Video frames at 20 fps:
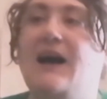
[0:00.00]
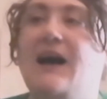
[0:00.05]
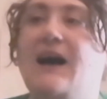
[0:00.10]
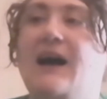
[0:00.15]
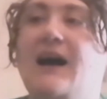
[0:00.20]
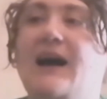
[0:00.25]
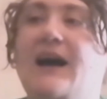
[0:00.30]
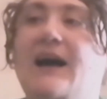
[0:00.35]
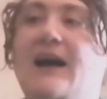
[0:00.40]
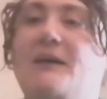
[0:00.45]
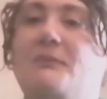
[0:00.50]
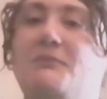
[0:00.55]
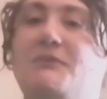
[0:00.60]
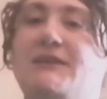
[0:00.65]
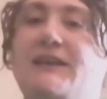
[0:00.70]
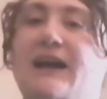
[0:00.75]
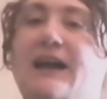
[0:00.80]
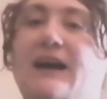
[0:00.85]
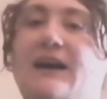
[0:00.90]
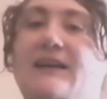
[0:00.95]

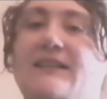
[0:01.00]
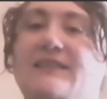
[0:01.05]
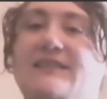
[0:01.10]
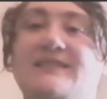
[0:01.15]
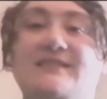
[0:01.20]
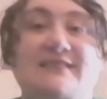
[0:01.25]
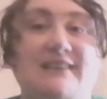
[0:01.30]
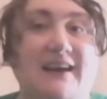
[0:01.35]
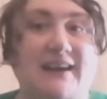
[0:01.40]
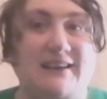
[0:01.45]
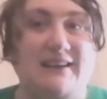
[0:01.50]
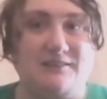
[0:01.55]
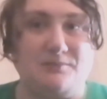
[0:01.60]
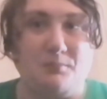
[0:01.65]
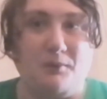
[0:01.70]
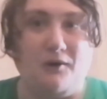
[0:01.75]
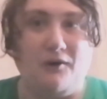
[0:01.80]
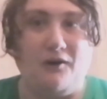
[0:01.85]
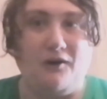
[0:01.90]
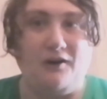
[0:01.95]
to get on stage
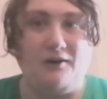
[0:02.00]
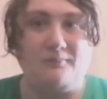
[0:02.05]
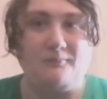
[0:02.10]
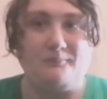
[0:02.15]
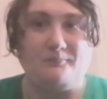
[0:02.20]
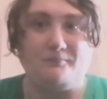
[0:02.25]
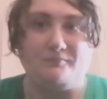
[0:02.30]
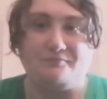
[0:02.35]
more,